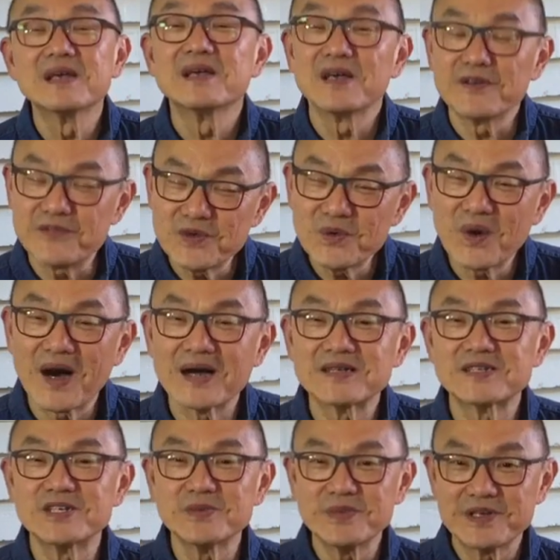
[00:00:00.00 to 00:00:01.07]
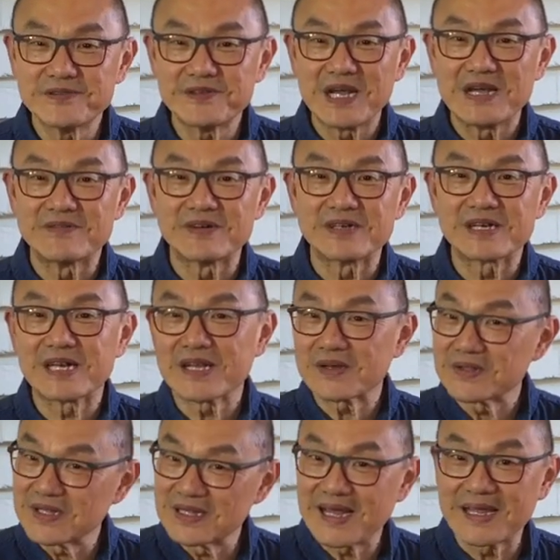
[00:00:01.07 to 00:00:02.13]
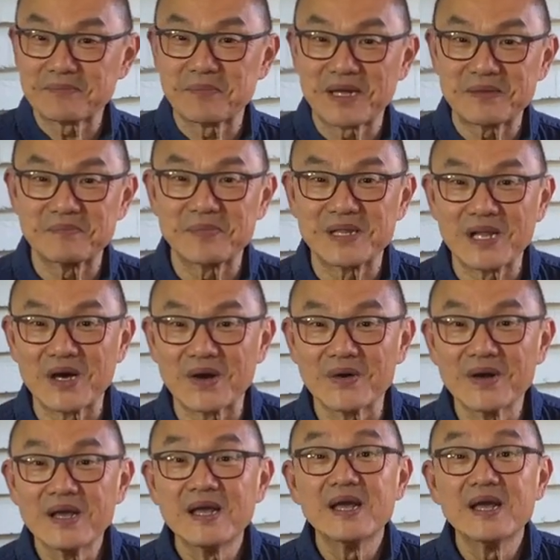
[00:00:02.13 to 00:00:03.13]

If you are, do me a favor and click on the like button below.